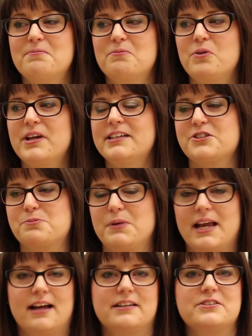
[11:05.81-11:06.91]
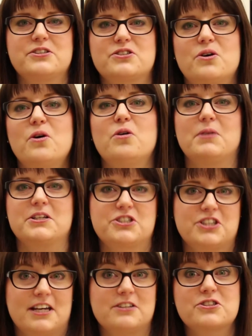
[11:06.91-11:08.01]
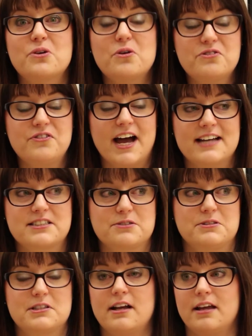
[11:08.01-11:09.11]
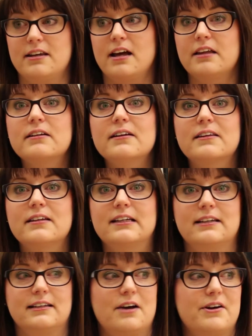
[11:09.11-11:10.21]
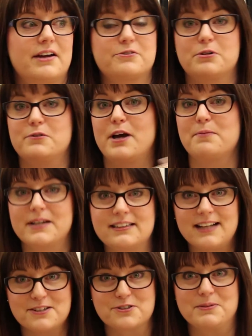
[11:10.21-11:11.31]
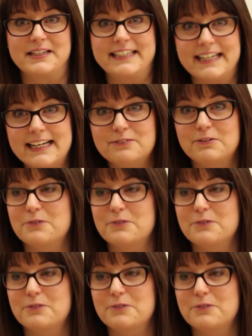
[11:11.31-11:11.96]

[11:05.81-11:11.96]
We had just been handed so much change so fast. It was like another thing, and now I have to revamp my classroom again.